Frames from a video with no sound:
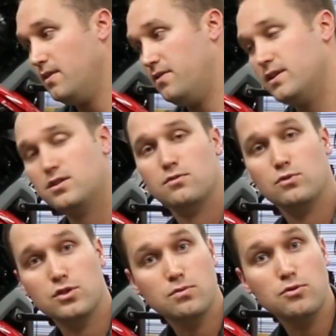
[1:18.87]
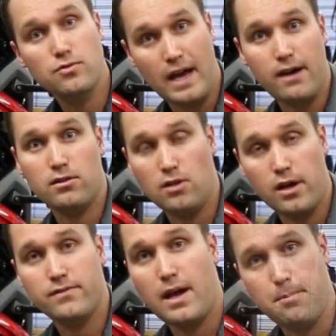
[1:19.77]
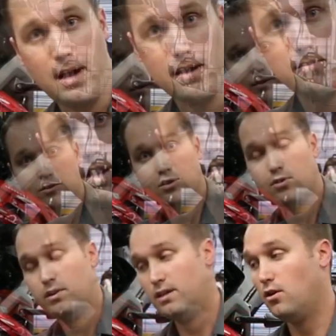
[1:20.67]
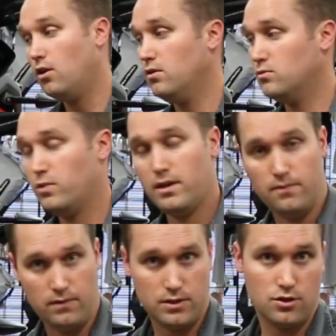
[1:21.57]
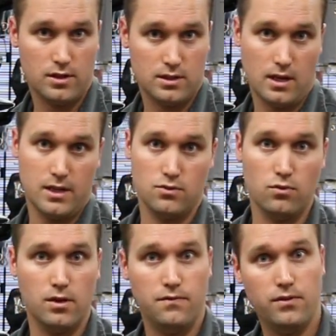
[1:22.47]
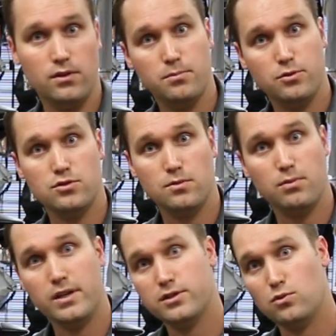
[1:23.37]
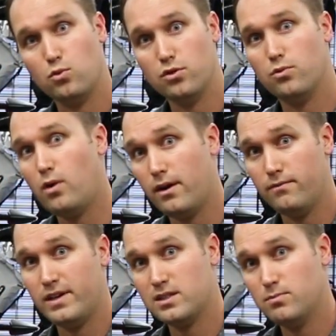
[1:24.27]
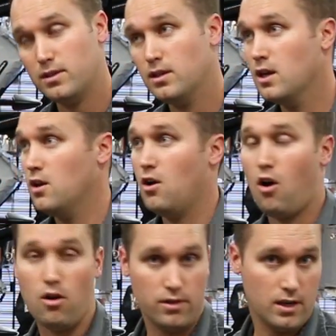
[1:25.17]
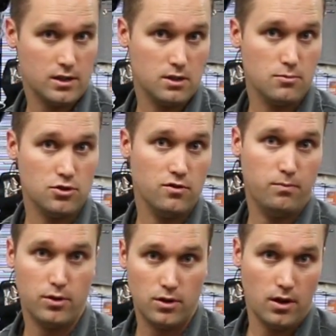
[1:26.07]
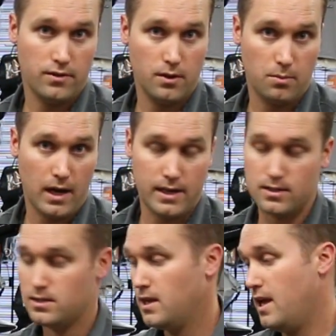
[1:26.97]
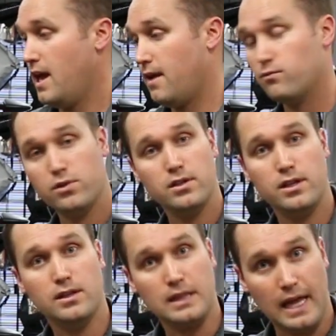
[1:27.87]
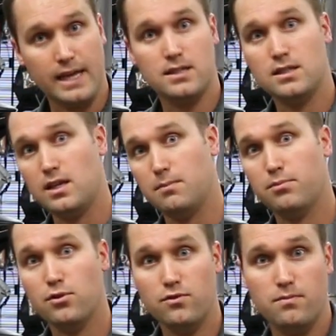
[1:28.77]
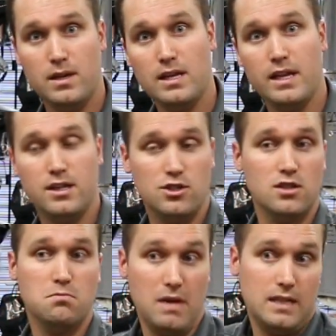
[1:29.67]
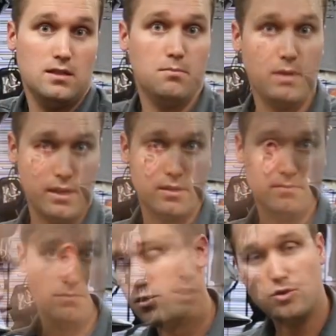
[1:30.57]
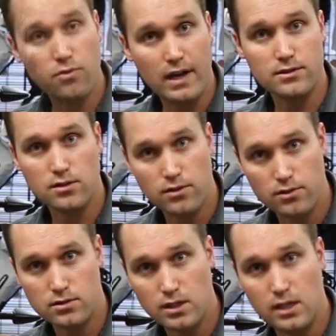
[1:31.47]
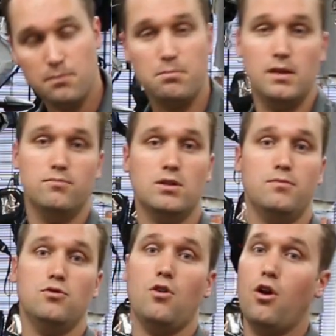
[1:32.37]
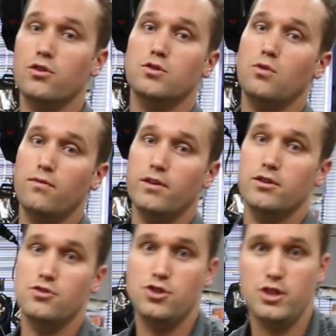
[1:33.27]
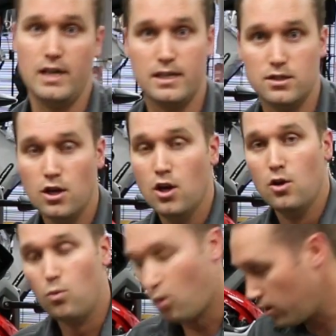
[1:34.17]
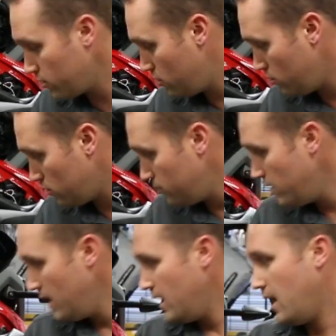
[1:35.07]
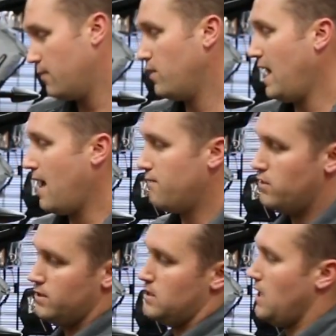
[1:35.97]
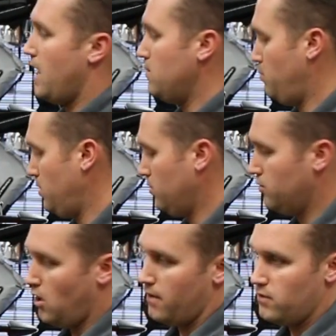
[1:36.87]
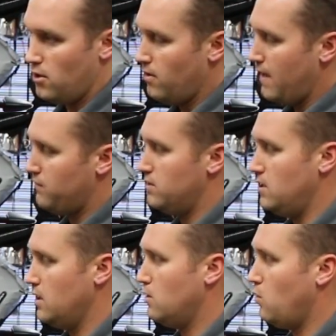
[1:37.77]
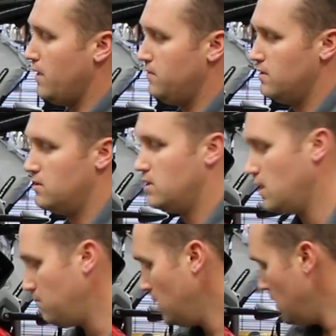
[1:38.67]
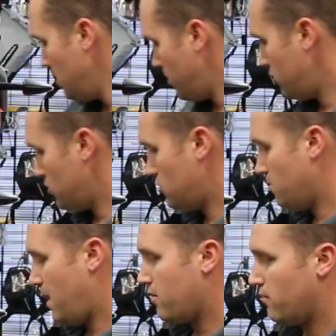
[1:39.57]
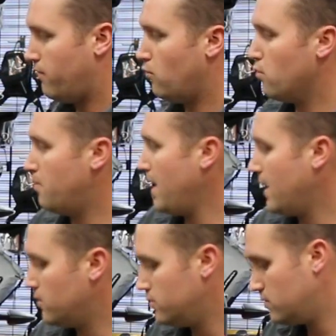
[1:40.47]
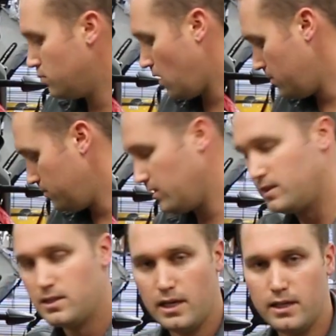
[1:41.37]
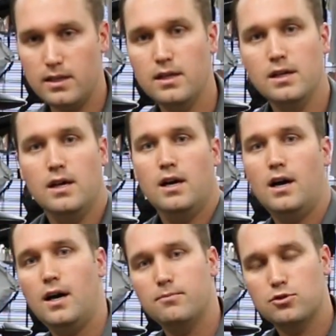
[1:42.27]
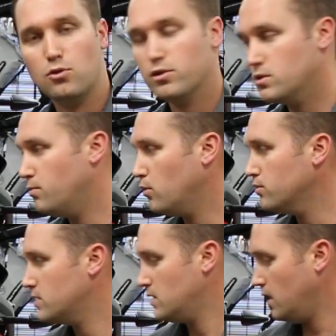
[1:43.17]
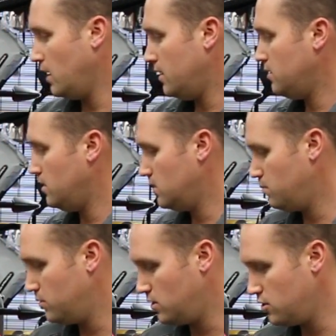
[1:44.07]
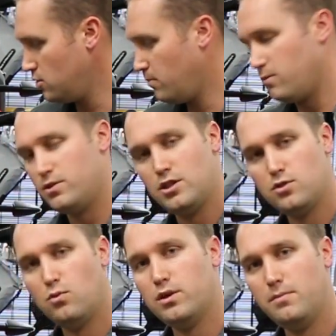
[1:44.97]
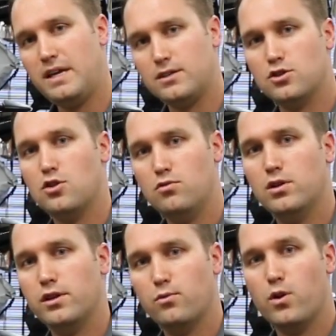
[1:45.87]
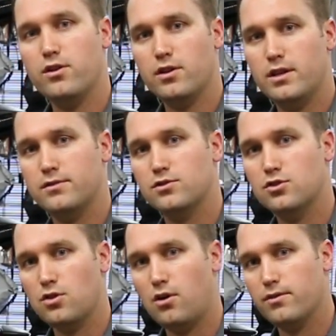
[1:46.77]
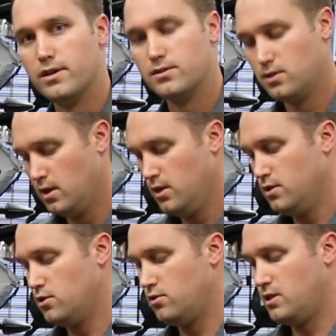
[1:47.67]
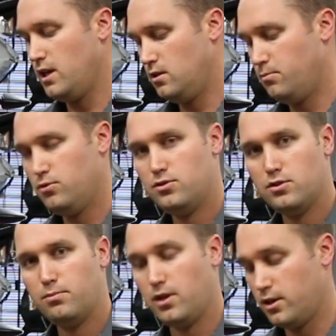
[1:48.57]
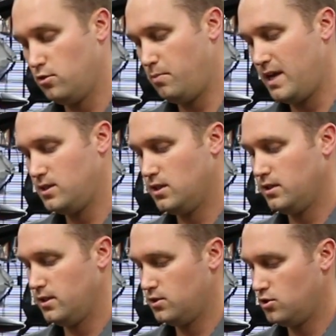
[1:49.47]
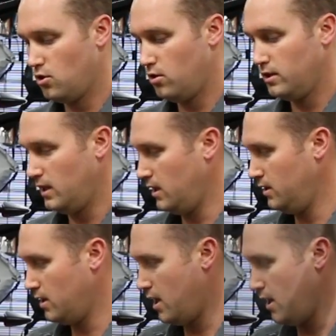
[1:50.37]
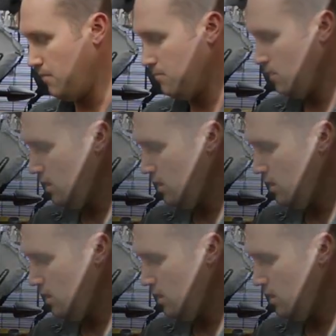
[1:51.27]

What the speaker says: This will smooth out a lot of that back popping. So in all, we at Adventure Designs really feel the booster plug is a worthwhile investment. All the customers who've put it on their bikes have really liked the improvement, and it just makes it better. It's a 2013 BMW R1200GS water cooled, and we have the side peeled off. You don't have to dig quite this deep, but it's just a matter of 4 panels, probably 10 Torx bolts to get into this position, but we just want to make it so clear where you're going to install this. So you take the booster plug and you basically install it in line.